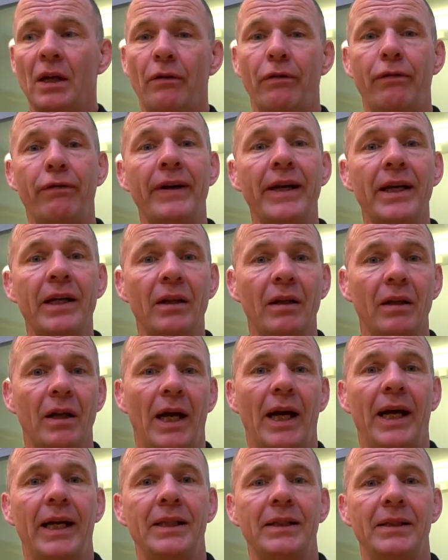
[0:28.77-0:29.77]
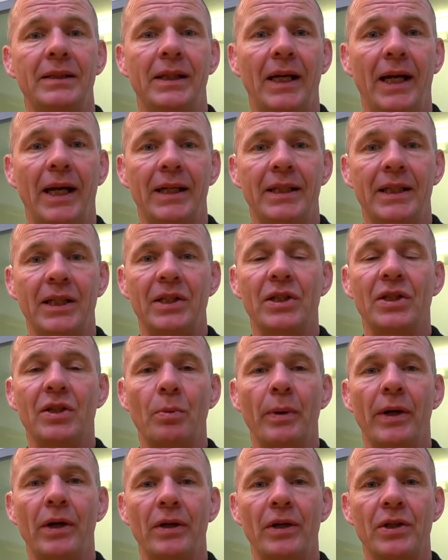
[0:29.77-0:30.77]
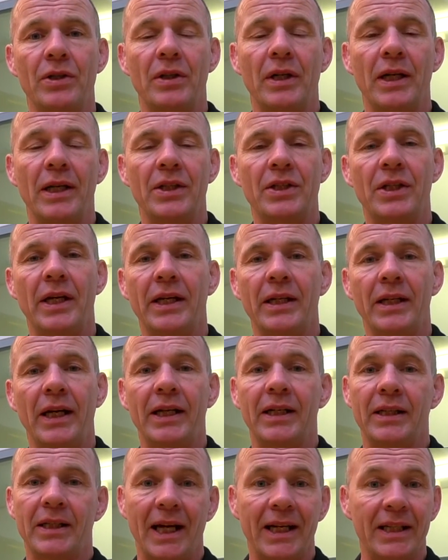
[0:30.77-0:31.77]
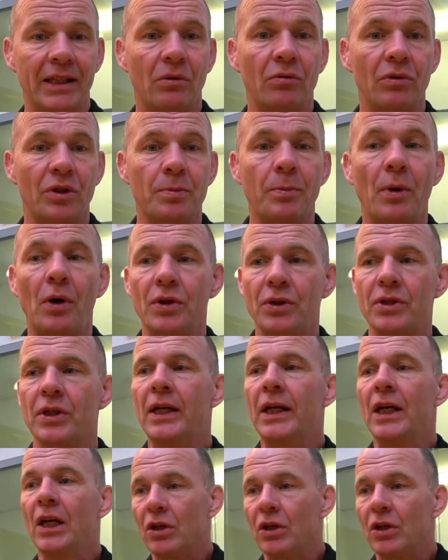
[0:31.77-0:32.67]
feel and distance awareness and inside line, tactile response.